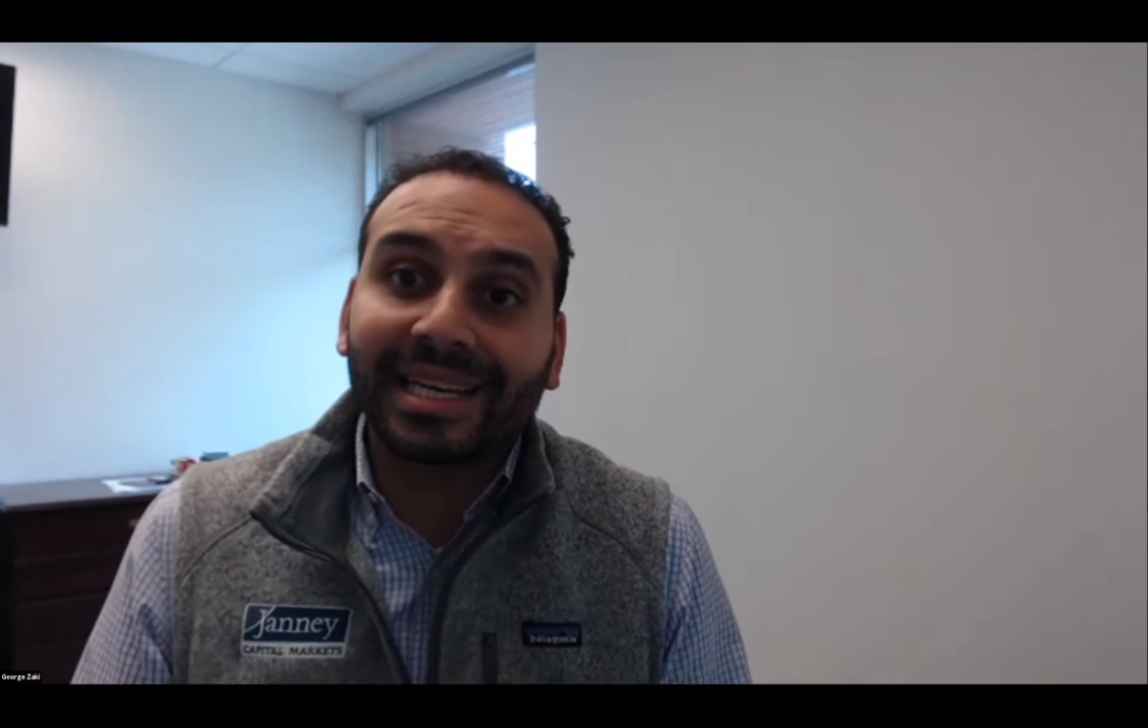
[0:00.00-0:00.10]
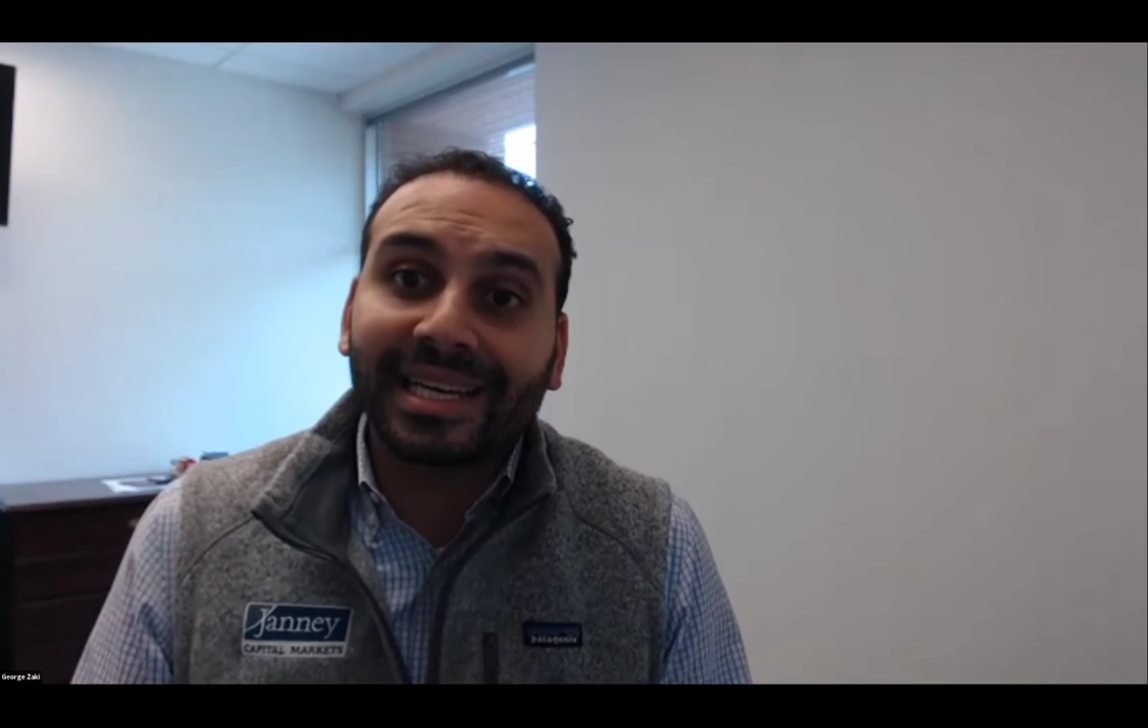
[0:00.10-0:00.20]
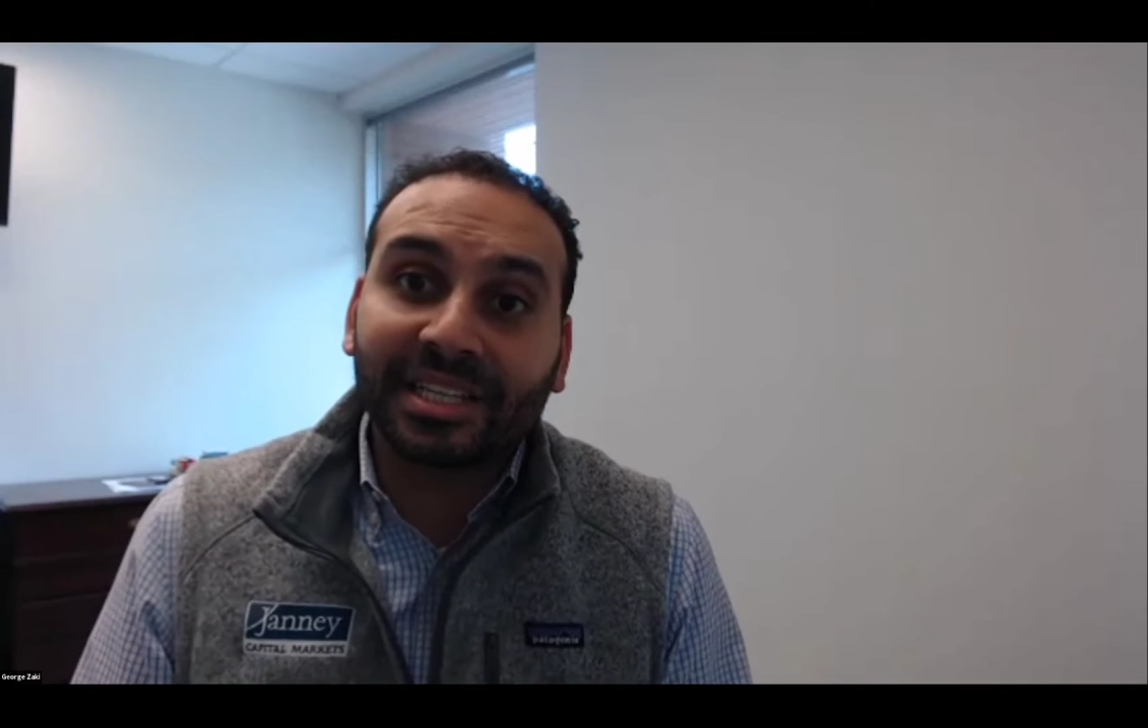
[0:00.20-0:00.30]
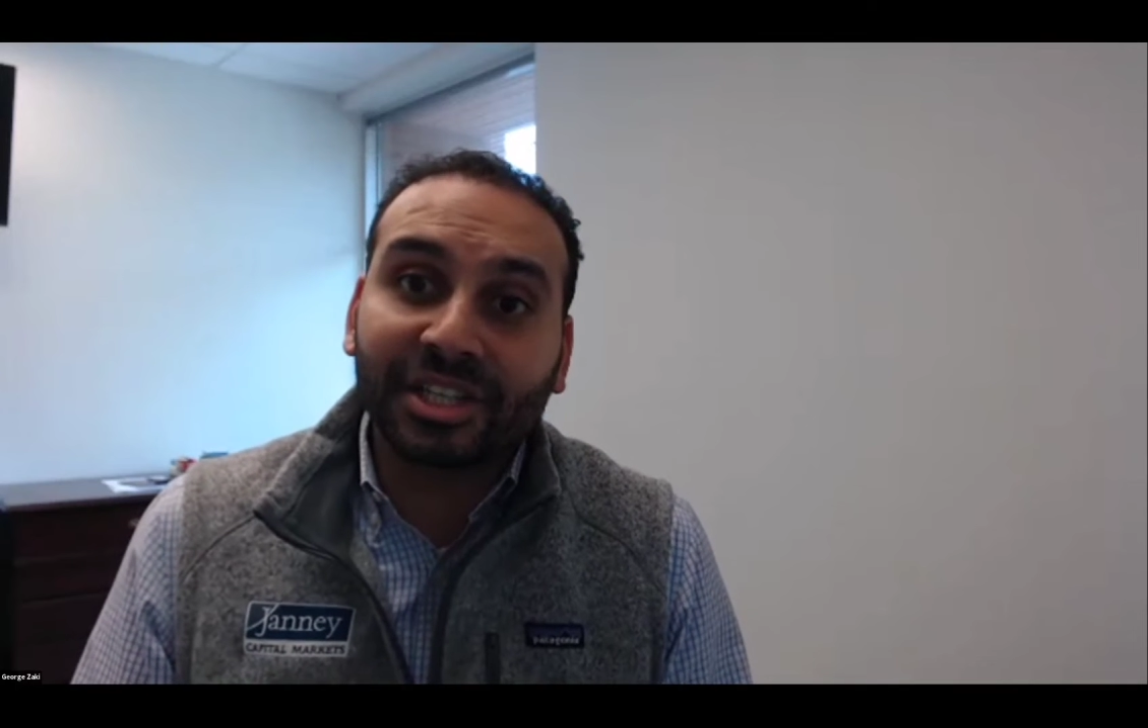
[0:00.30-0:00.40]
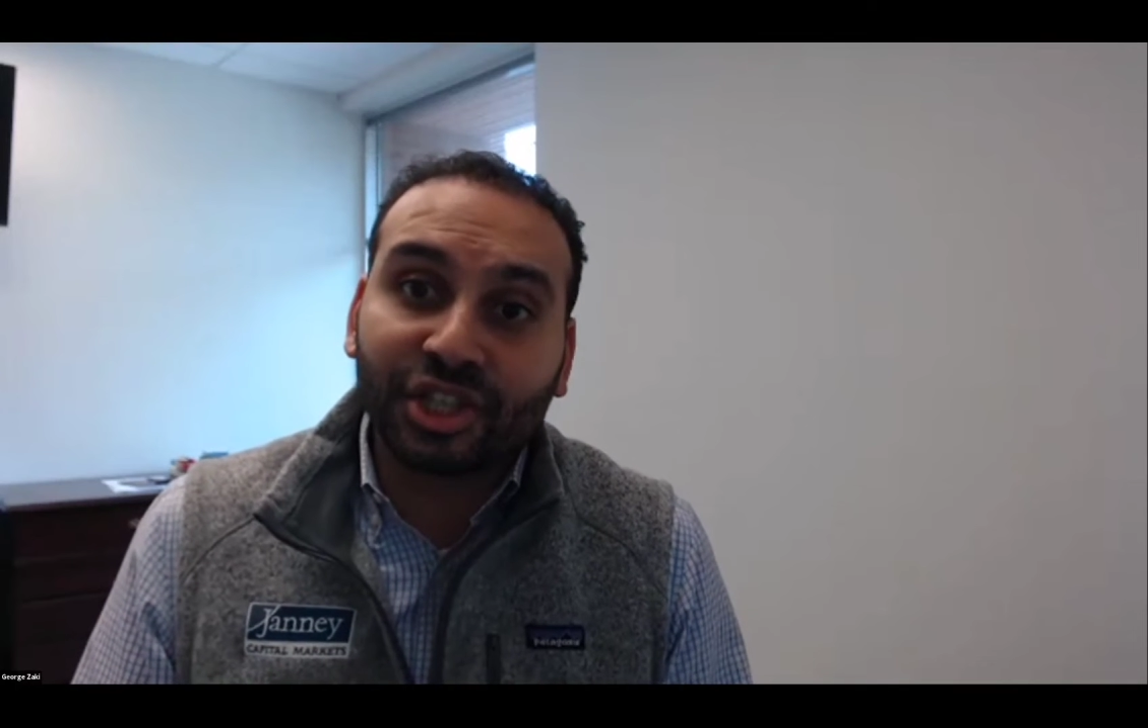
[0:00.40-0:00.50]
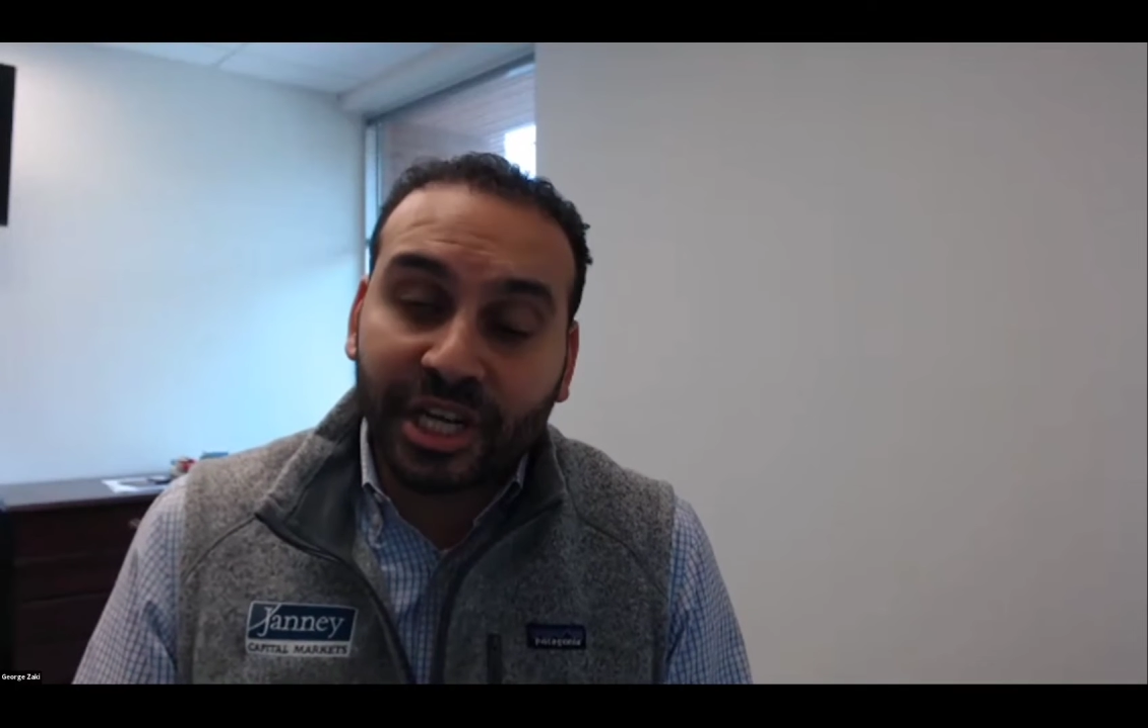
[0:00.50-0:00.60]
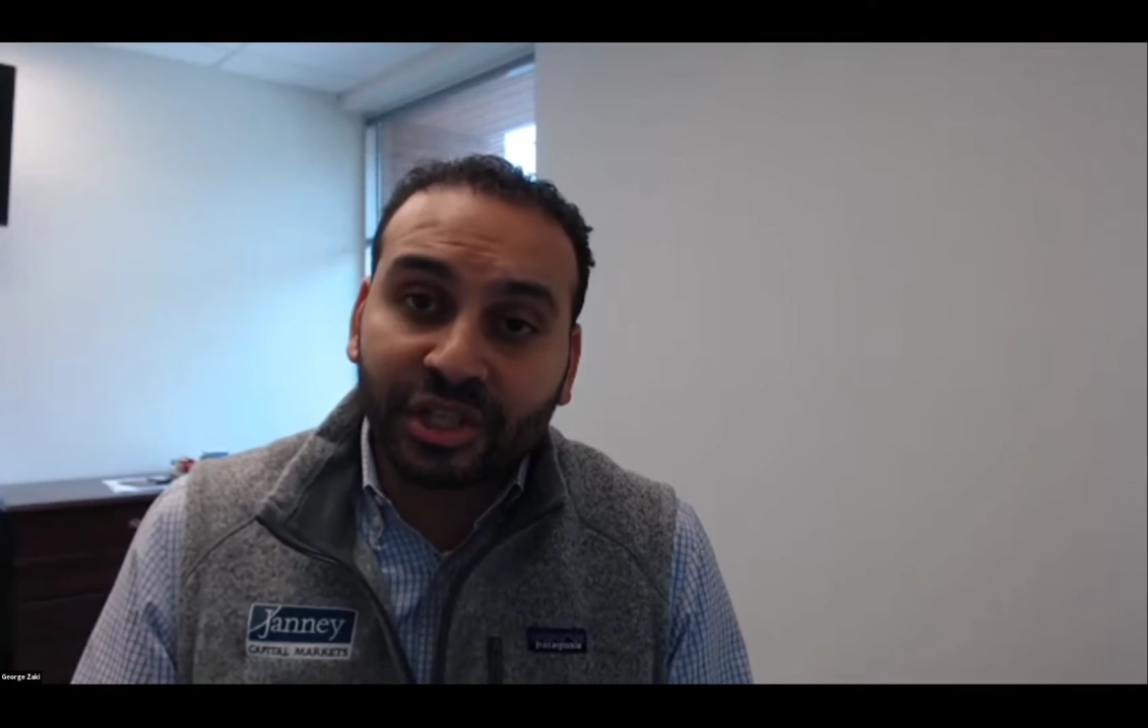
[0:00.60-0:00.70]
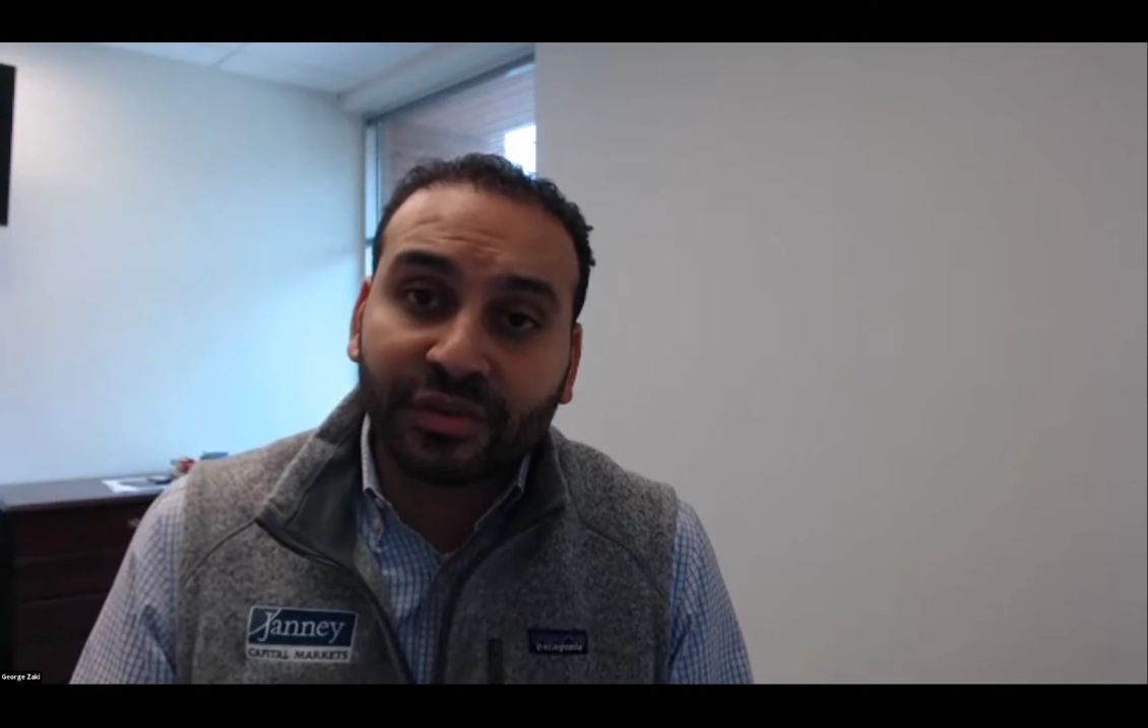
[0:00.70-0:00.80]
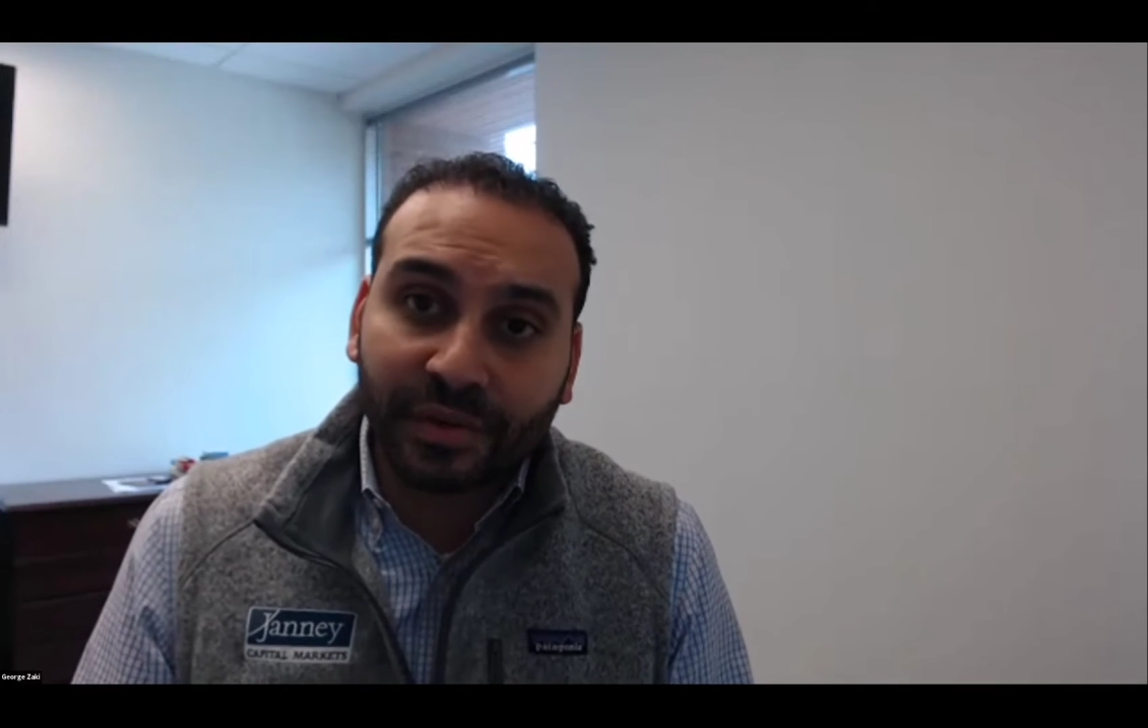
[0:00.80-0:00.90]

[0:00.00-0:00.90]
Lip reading: in exchange